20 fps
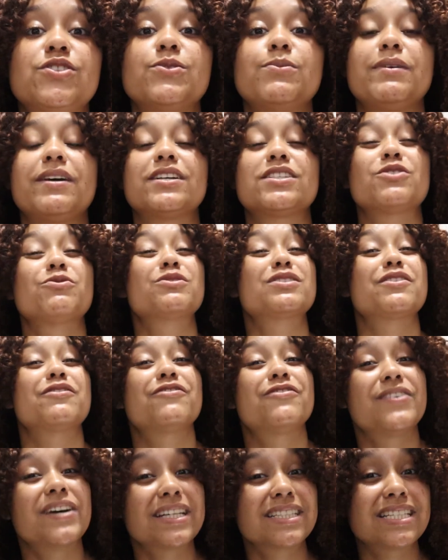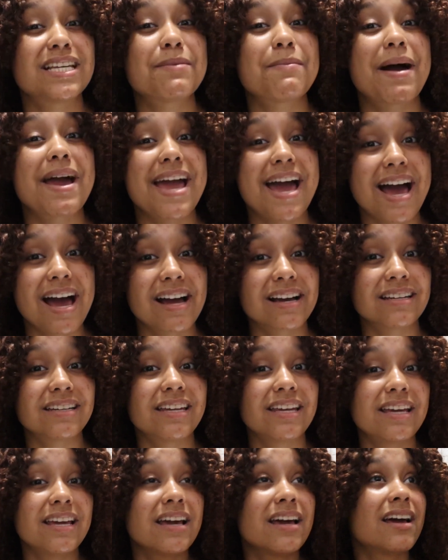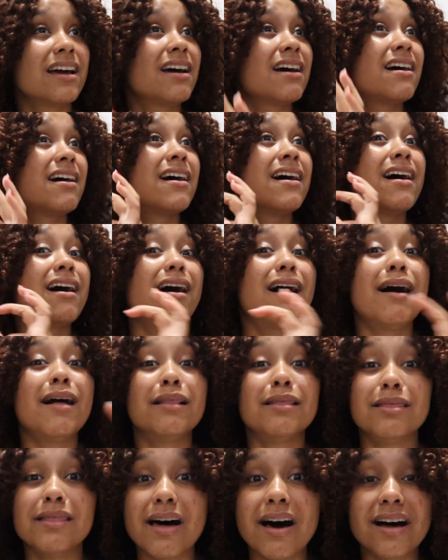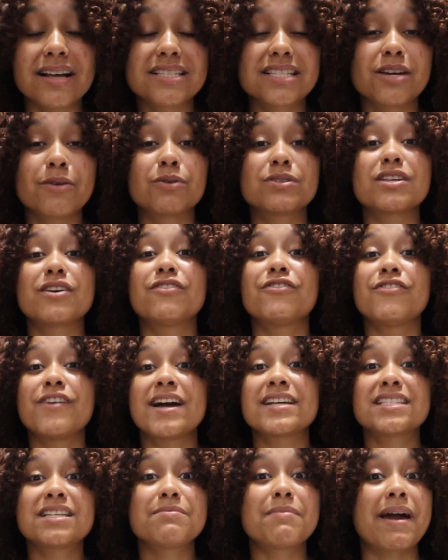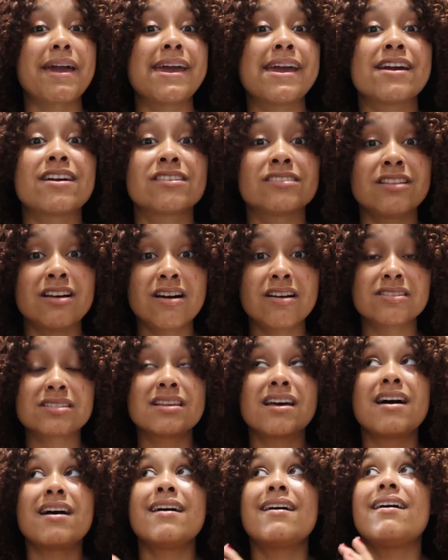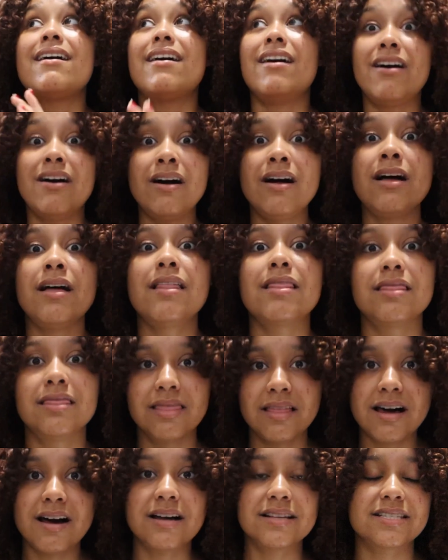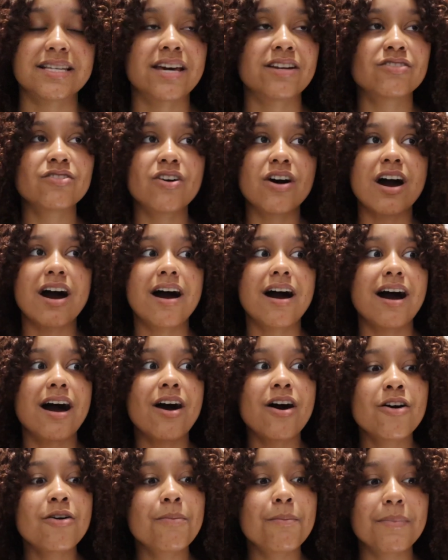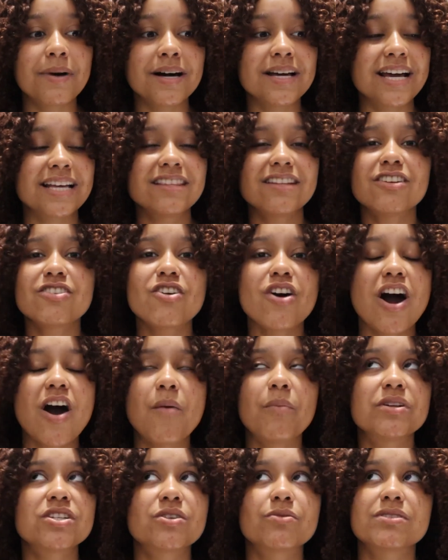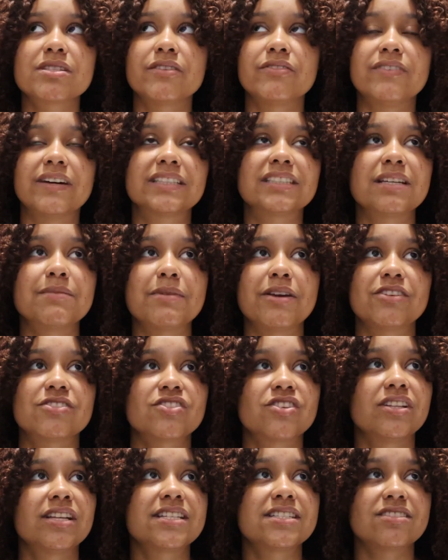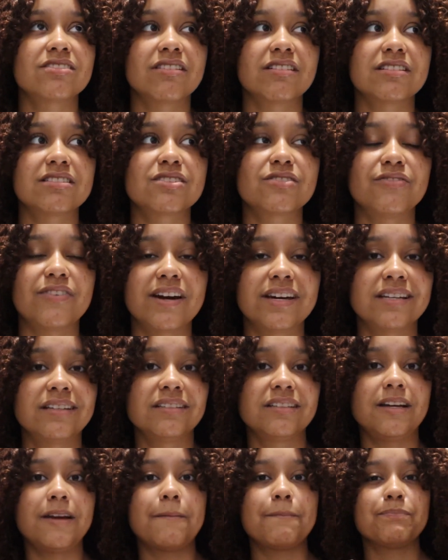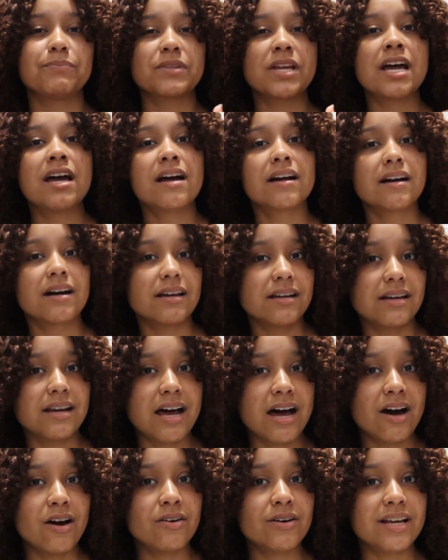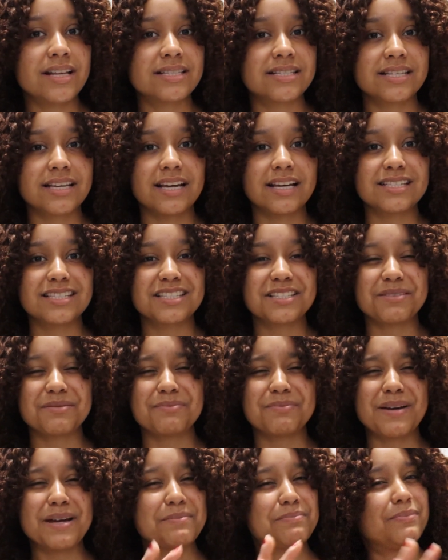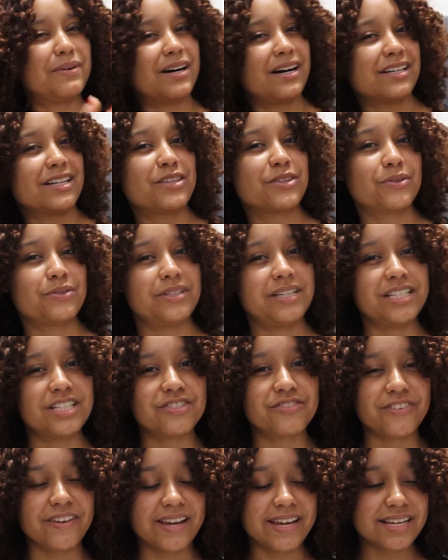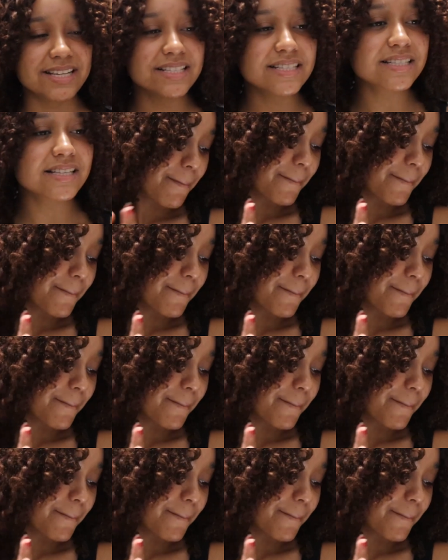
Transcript: to, because it was affecting my acne a lot. It was affecting my hair loss a lot. I don't know how much. I didn't know how much it was affecting me until I started to finally cut it out and test my body through each phase.